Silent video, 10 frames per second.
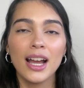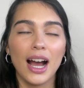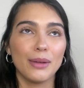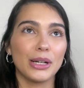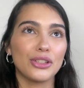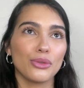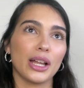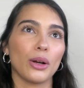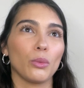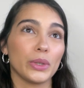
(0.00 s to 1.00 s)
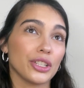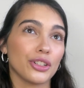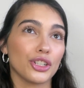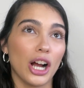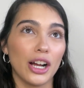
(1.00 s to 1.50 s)
I might do like a winter
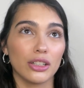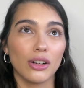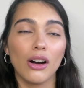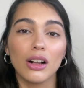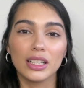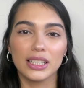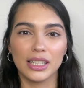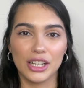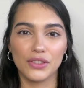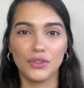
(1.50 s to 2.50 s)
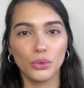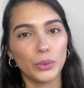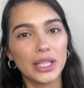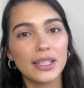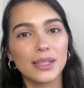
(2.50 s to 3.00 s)
try on haul in the next few
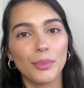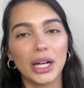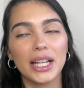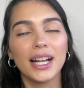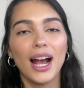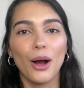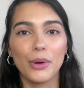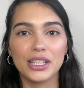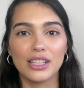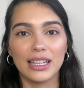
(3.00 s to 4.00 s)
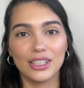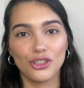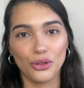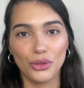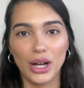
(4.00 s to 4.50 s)
weeks, but I wanted to at least
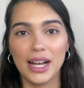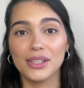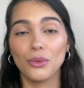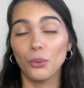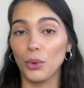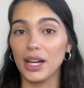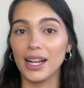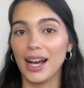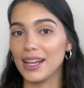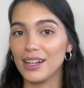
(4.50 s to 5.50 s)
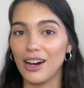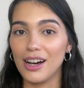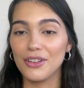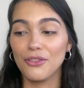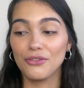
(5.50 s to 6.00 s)
show you guys what I
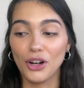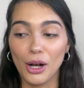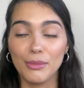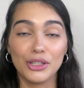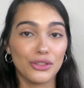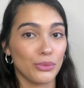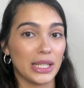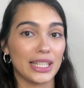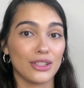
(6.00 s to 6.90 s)
got from Sweden.